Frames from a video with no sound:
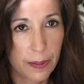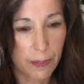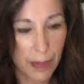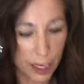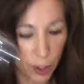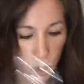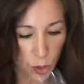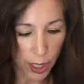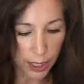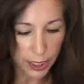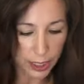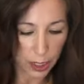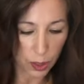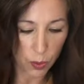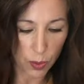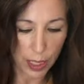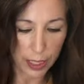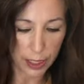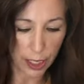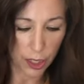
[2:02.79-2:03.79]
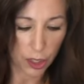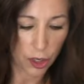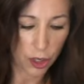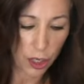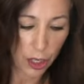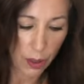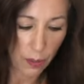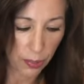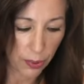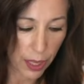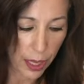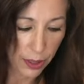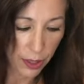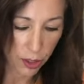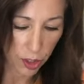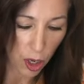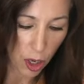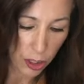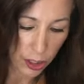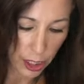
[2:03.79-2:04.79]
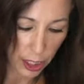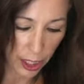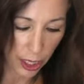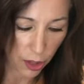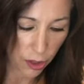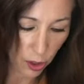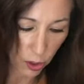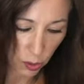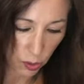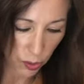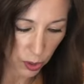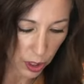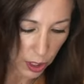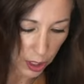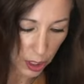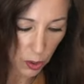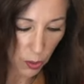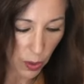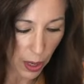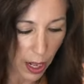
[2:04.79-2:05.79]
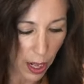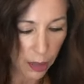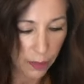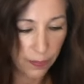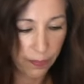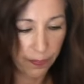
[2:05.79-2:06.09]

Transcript: my trusty whisk, and you're gonna blend this all together really well.